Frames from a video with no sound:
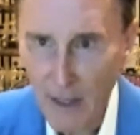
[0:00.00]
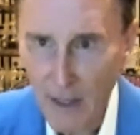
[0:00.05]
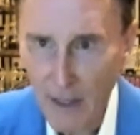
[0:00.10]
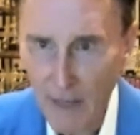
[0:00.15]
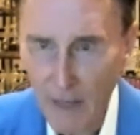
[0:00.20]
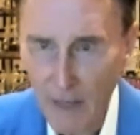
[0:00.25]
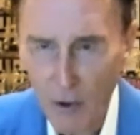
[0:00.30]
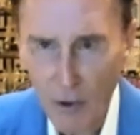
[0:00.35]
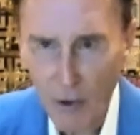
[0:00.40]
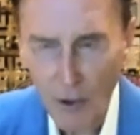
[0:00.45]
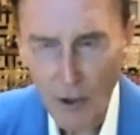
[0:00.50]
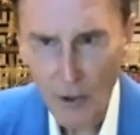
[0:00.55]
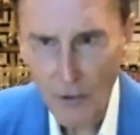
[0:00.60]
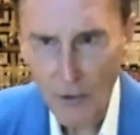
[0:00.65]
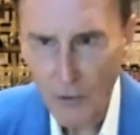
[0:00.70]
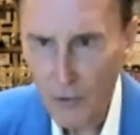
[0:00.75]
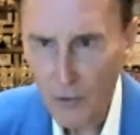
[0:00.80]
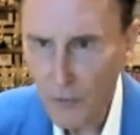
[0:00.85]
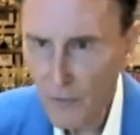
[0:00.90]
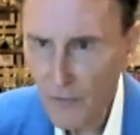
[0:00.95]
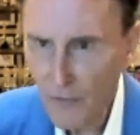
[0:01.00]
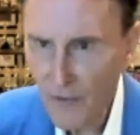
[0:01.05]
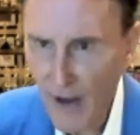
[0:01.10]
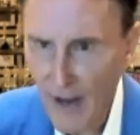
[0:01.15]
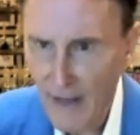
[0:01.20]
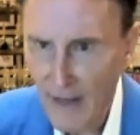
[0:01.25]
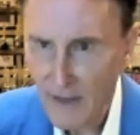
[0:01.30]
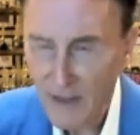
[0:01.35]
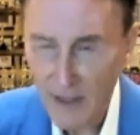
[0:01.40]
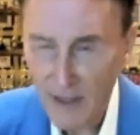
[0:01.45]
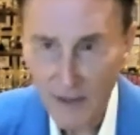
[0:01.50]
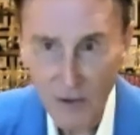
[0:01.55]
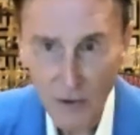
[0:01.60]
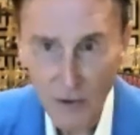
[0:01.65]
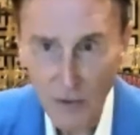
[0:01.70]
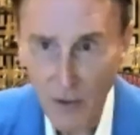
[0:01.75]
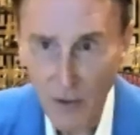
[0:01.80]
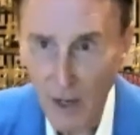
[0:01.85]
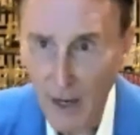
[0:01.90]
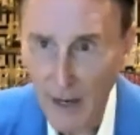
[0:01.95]
If you cook it too fast at
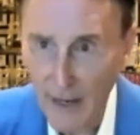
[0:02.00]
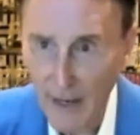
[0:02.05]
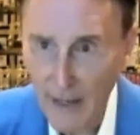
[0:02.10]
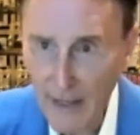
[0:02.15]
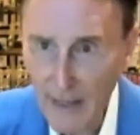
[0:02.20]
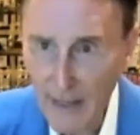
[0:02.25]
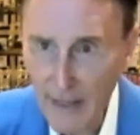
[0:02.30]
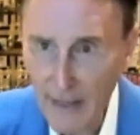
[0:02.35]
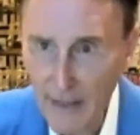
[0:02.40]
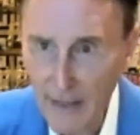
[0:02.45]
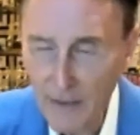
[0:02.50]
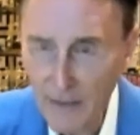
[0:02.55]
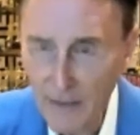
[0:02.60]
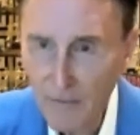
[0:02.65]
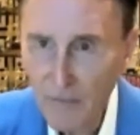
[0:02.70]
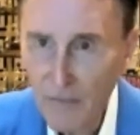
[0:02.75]
too high heat,